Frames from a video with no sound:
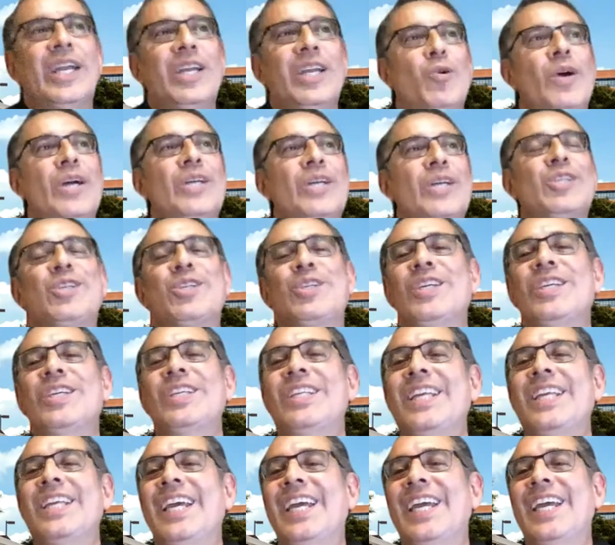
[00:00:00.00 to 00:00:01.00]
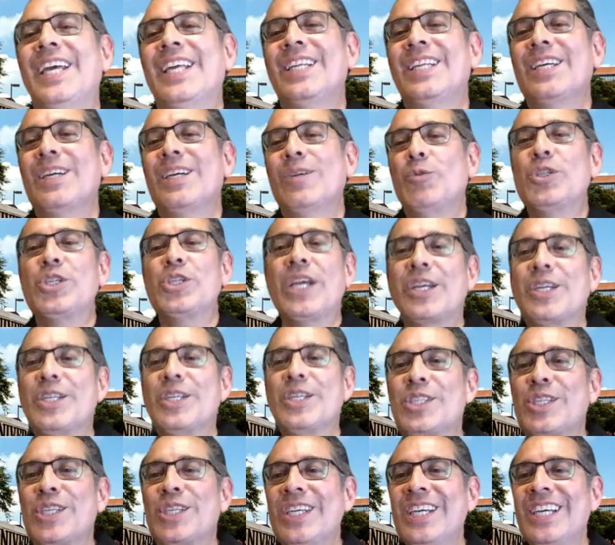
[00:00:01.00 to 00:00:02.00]
question, and uh, wish I could
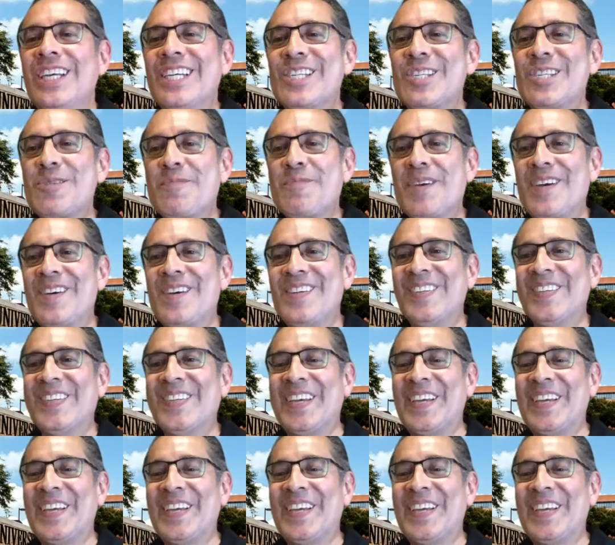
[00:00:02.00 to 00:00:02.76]
see you, Isabel.